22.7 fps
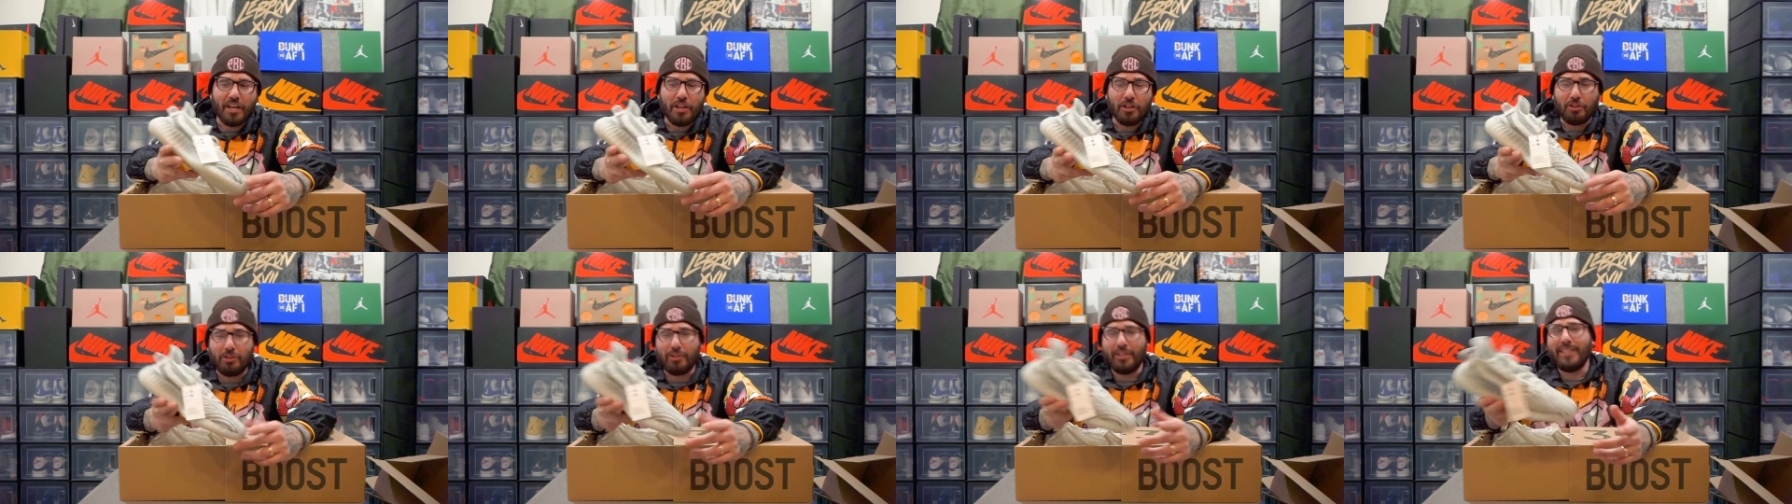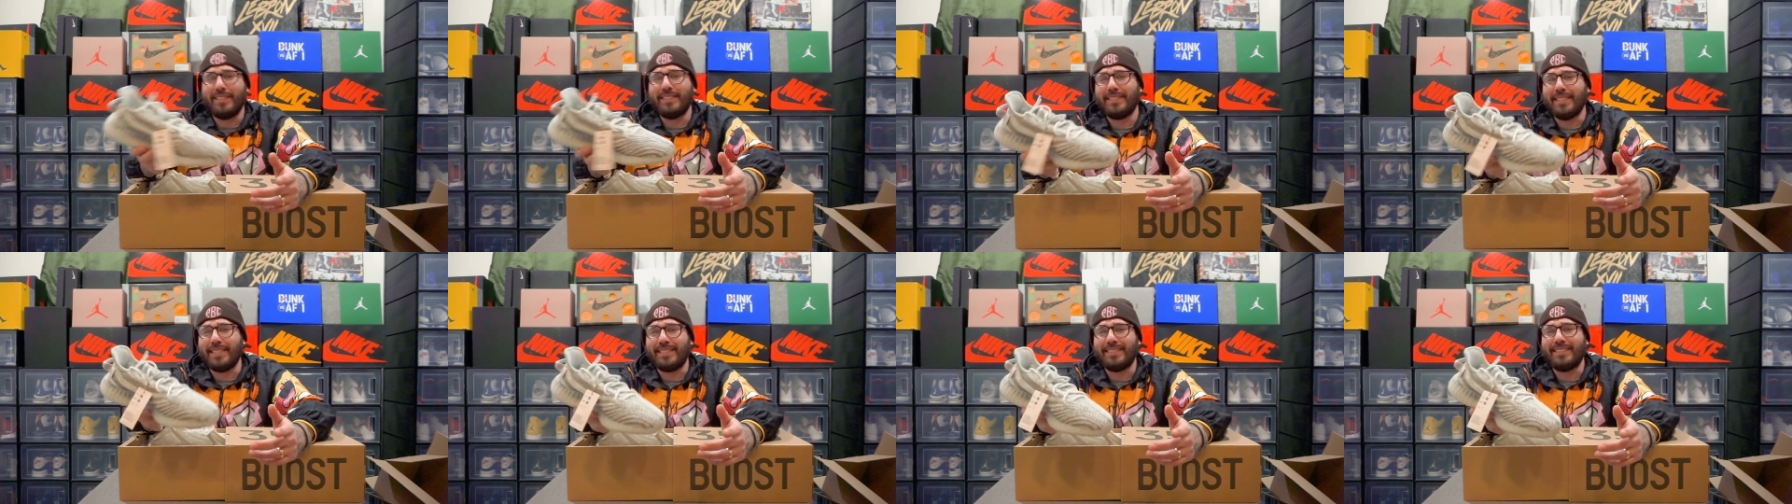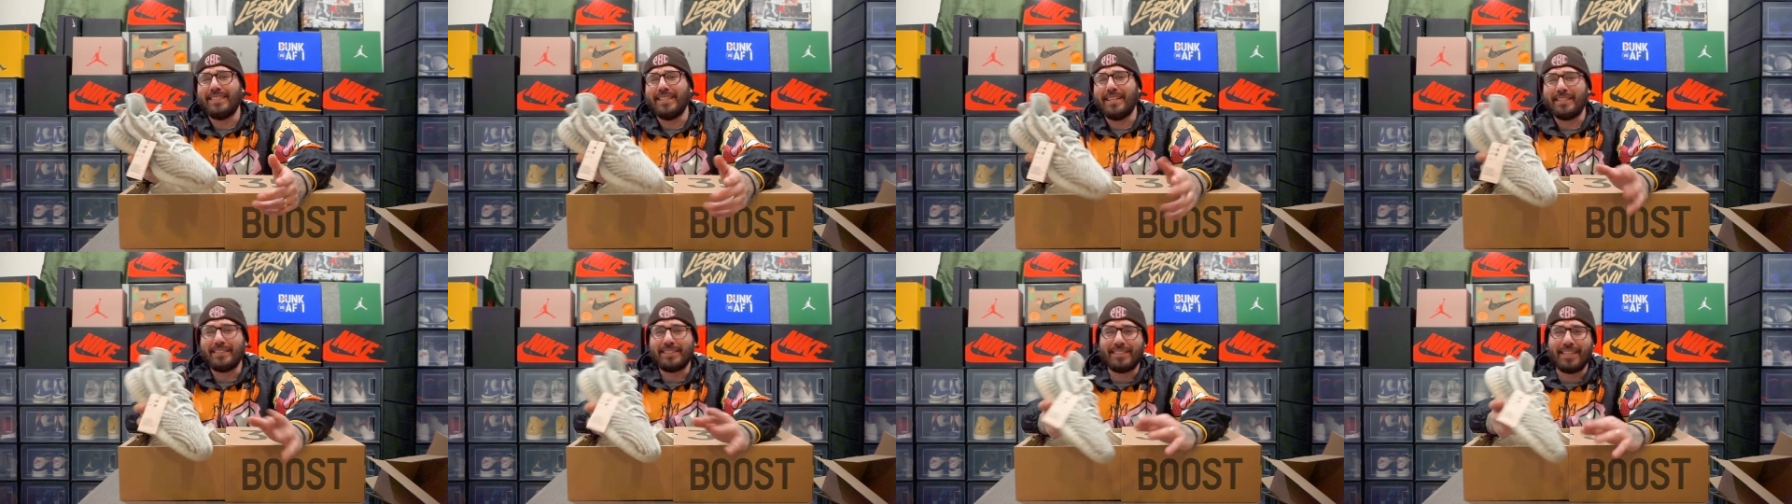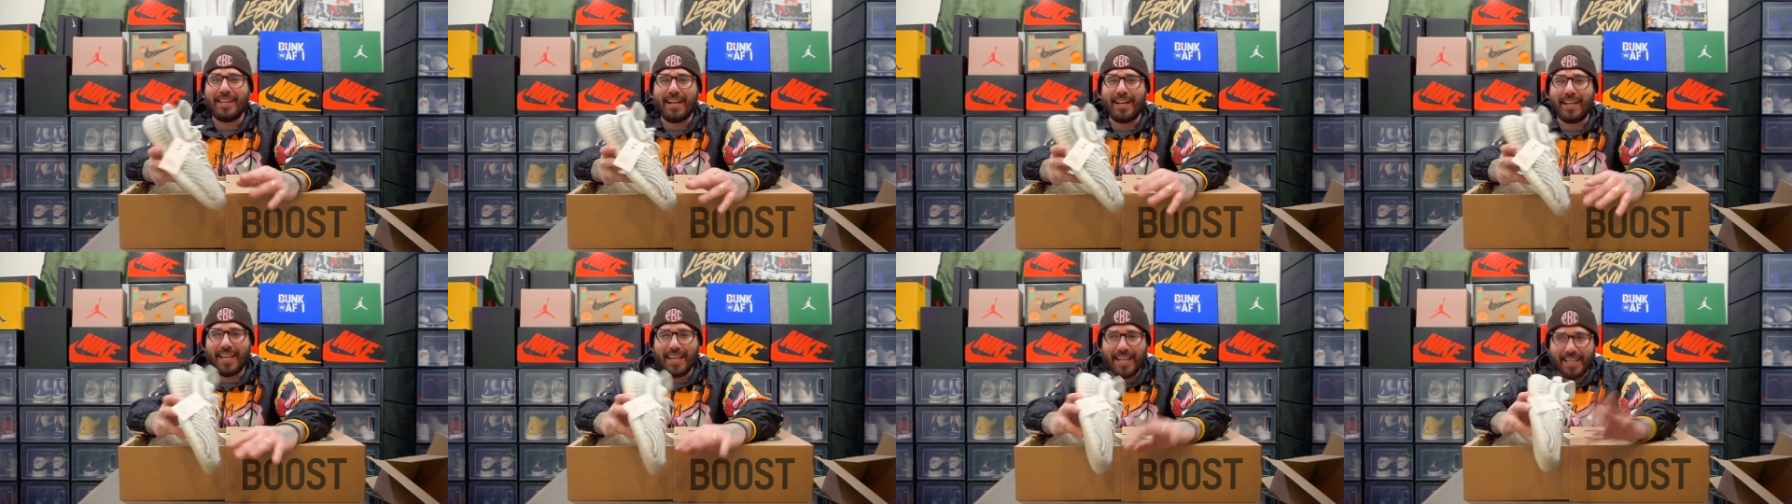$360 on
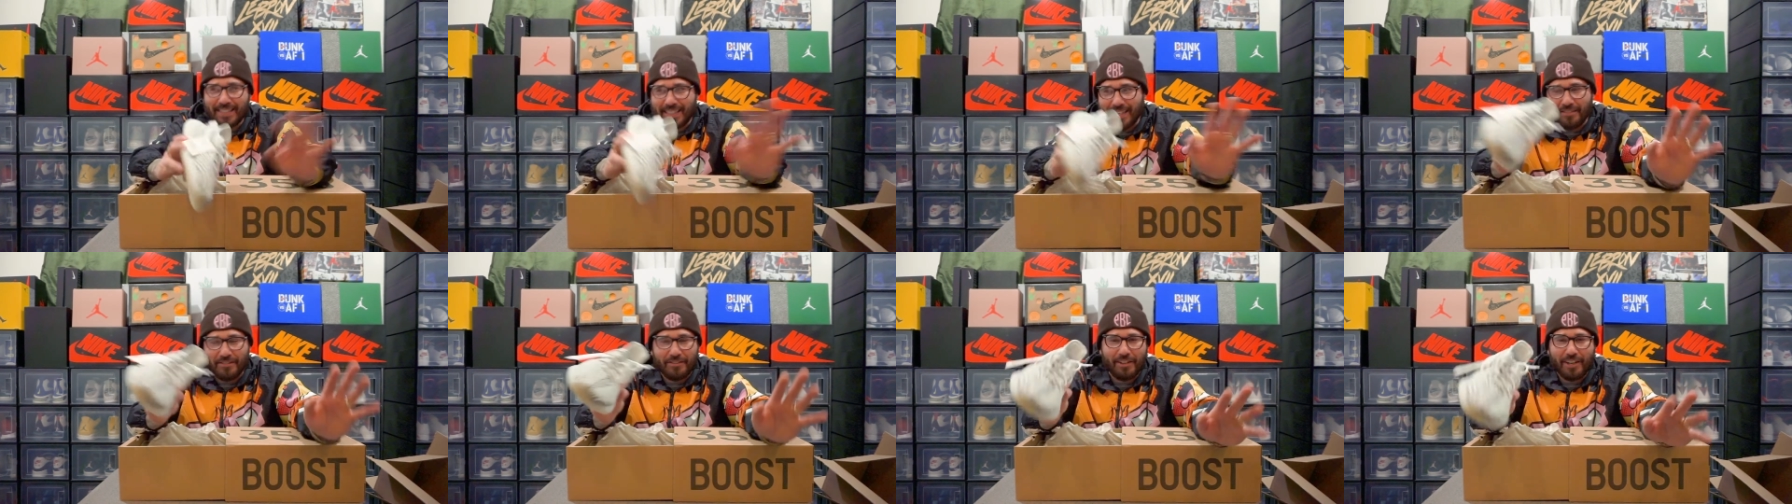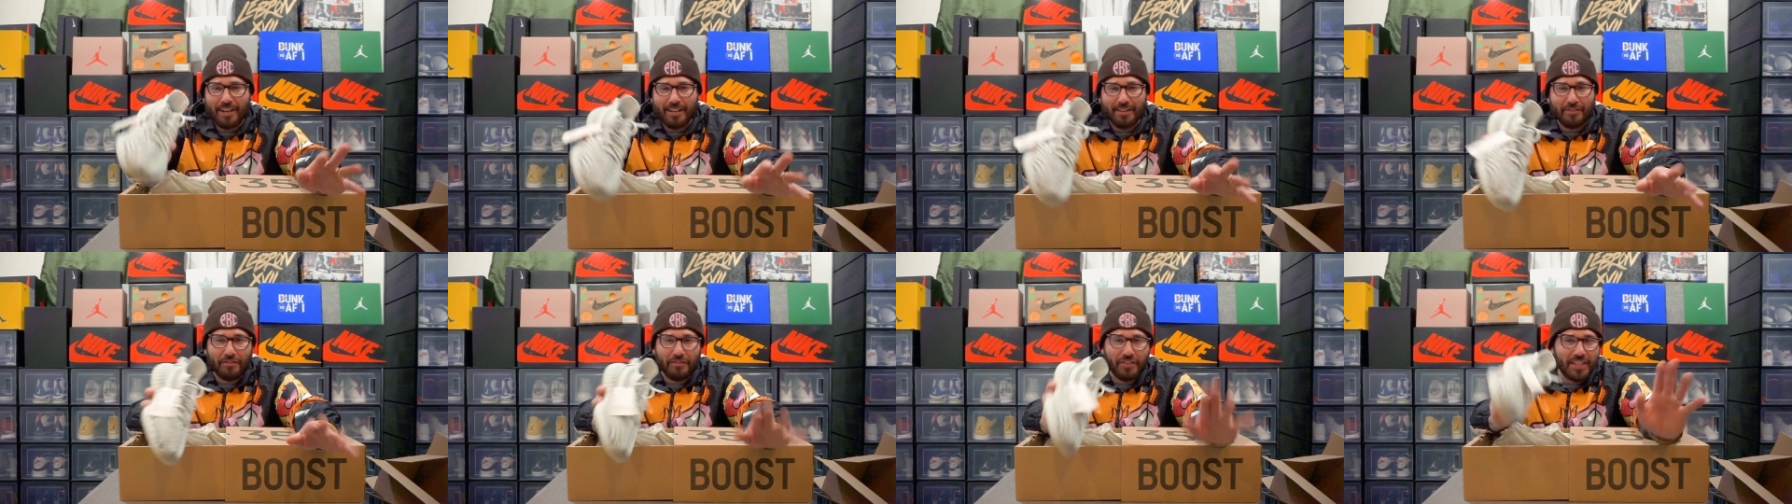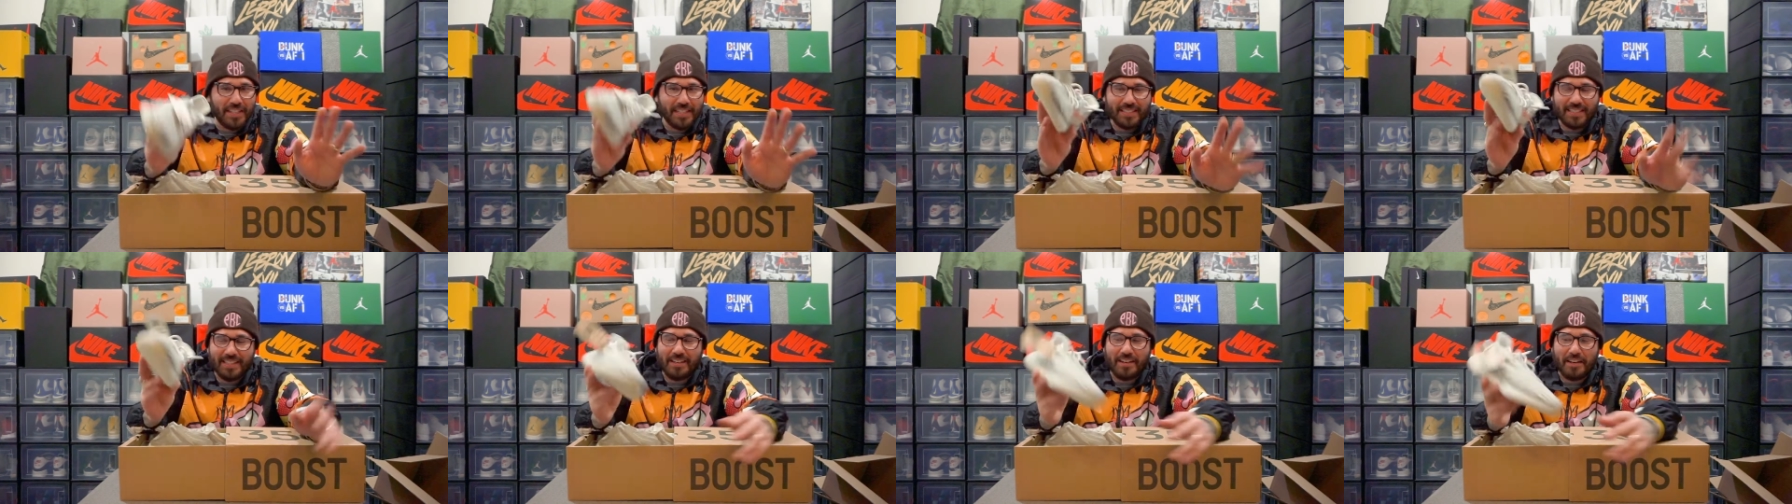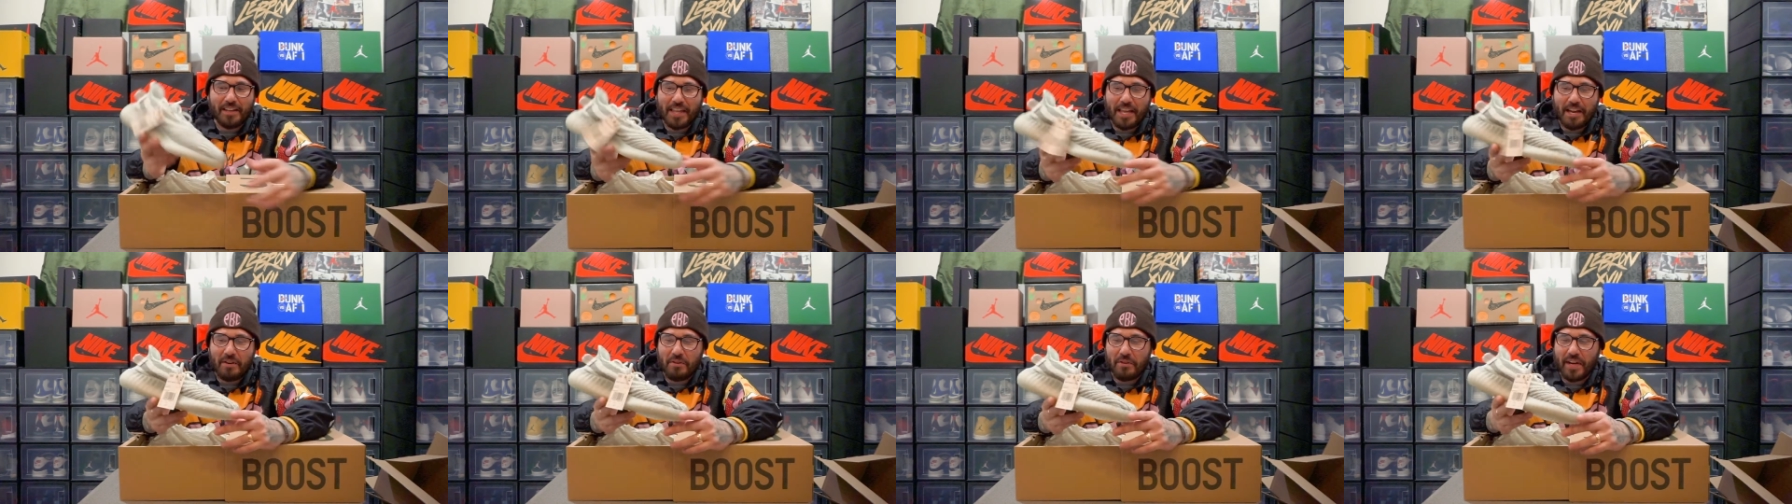StockX after all the fees and all
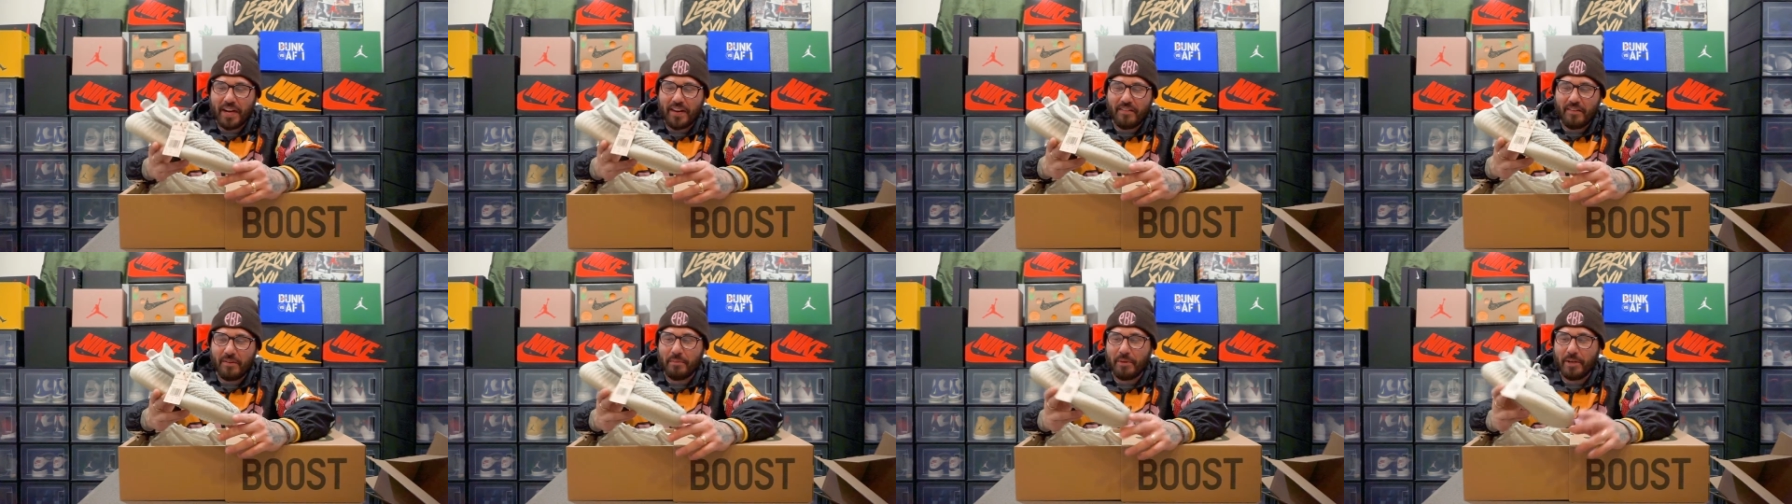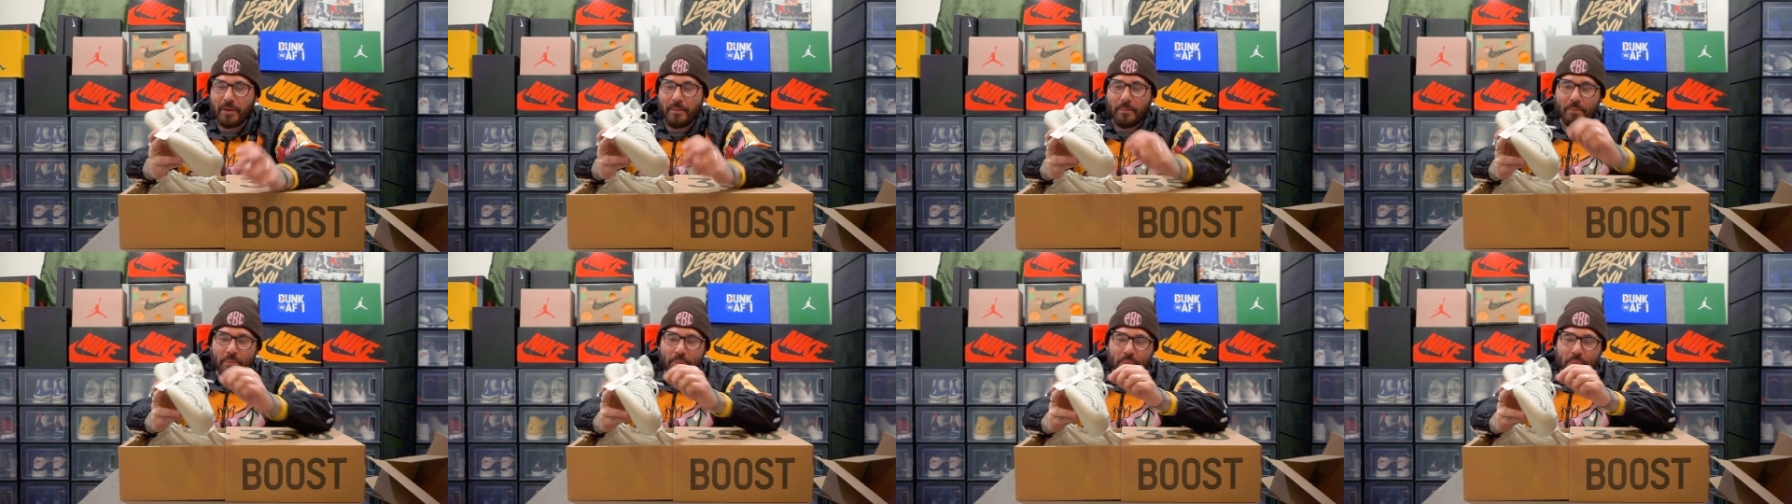that or whatever. But